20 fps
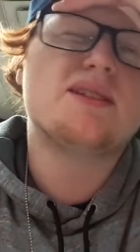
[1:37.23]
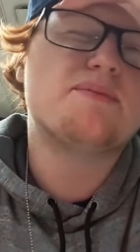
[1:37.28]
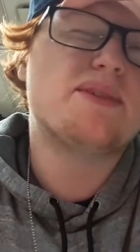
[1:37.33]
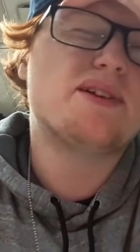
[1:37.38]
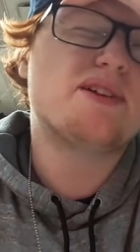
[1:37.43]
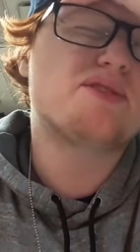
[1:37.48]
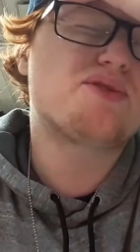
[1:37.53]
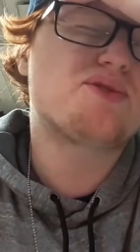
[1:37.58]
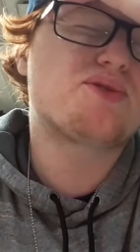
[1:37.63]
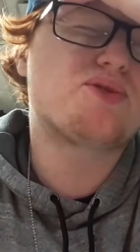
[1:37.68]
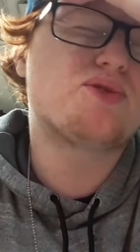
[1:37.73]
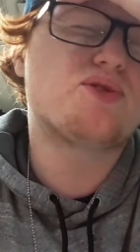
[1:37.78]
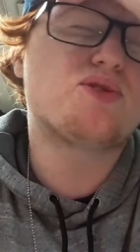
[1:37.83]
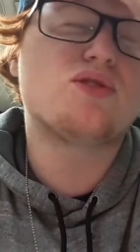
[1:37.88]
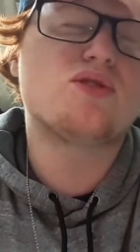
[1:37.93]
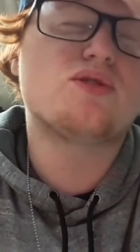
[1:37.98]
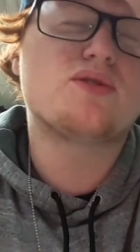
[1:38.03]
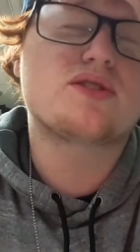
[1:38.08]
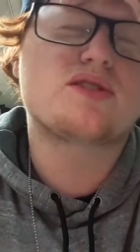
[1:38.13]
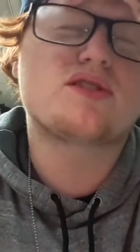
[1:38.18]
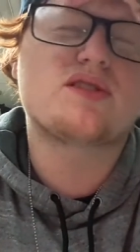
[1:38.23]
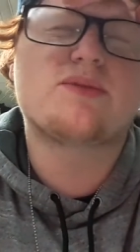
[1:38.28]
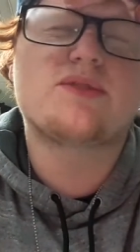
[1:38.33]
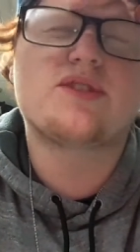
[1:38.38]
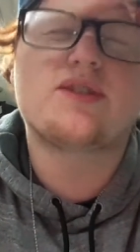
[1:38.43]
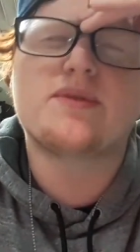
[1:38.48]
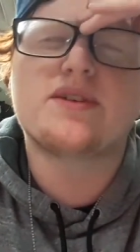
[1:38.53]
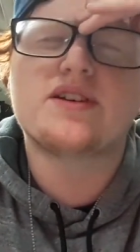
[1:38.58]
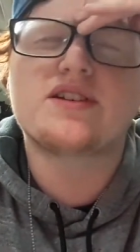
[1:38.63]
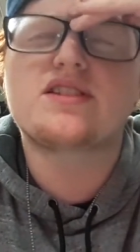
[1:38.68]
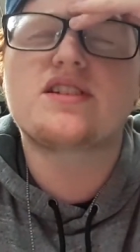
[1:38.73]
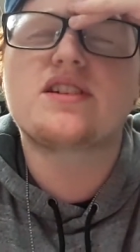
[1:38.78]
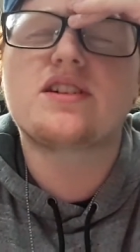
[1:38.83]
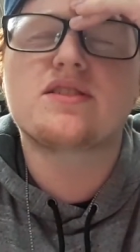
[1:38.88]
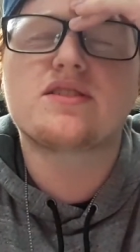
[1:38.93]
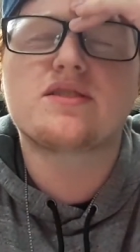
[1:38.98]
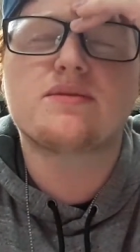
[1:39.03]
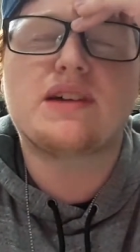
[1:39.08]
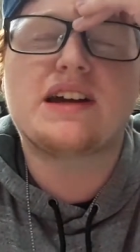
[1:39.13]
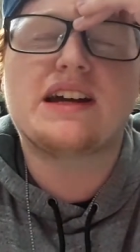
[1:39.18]
Middle school was some of the best
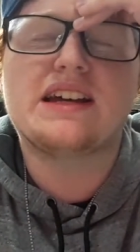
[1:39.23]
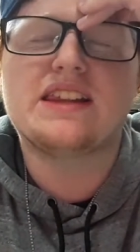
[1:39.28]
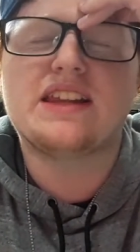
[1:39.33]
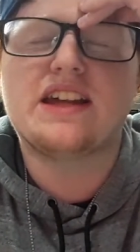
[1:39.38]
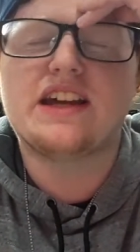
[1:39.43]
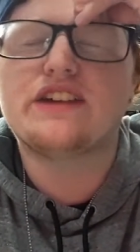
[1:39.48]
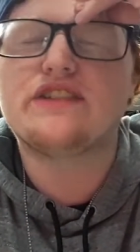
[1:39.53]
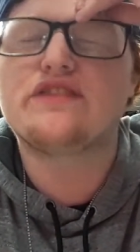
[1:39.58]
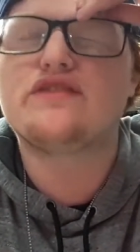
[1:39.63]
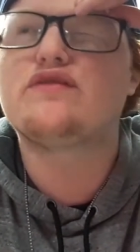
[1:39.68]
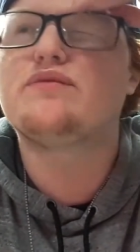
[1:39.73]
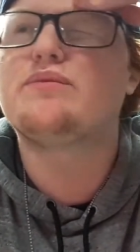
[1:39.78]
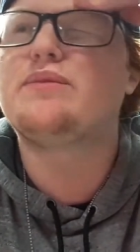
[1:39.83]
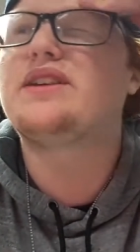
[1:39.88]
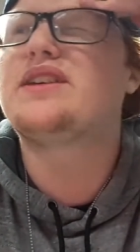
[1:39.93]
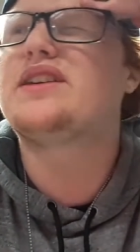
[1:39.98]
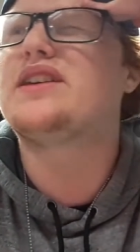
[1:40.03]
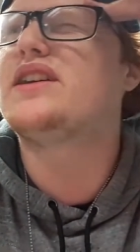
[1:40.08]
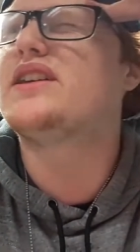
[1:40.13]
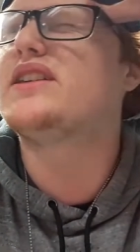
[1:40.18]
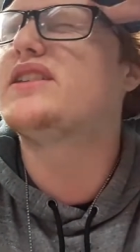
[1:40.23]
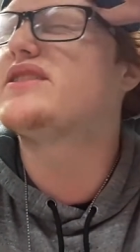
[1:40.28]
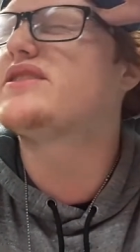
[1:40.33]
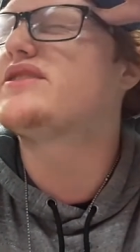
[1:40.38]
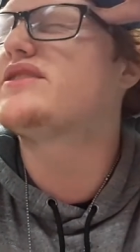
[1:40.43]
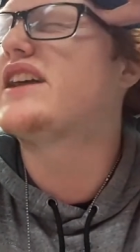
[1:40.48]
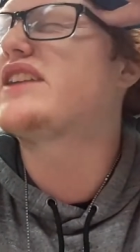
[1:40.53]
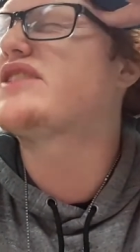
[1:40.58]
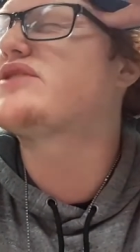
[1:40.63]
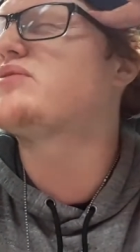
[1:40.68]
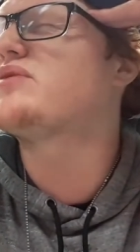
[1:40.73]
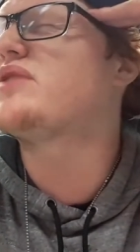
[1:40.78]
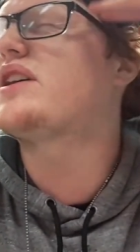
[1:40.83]
years of my life because that's